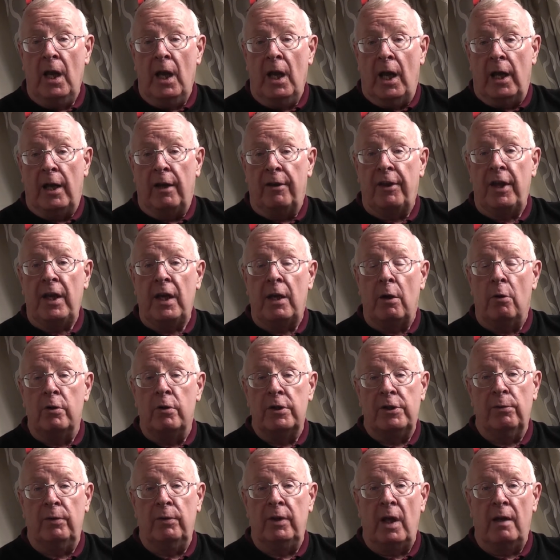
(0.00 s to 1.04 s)
And I think
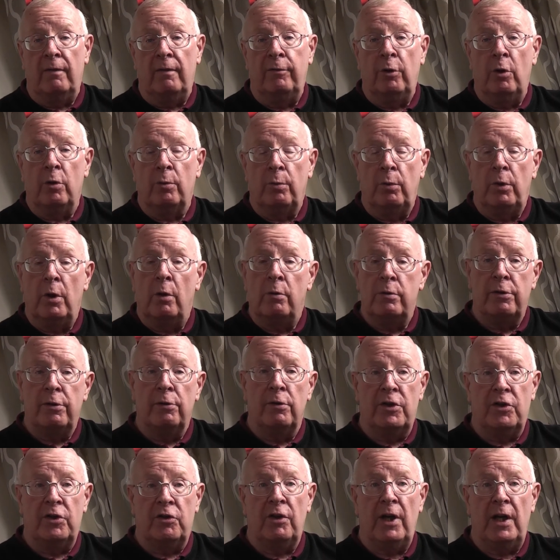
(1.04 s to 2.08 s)
also in that vlog we also
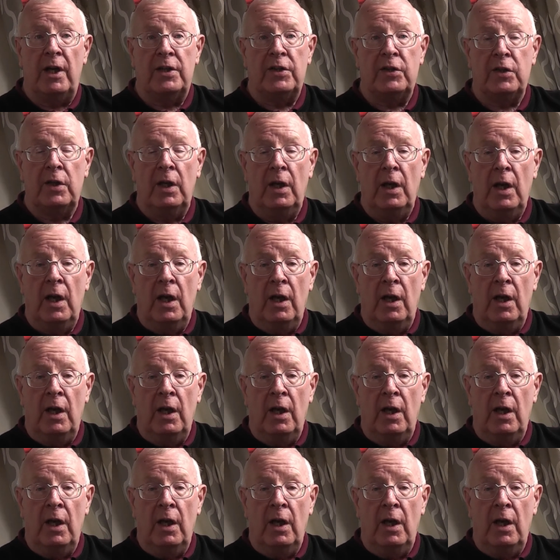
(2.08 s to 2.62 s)
stressed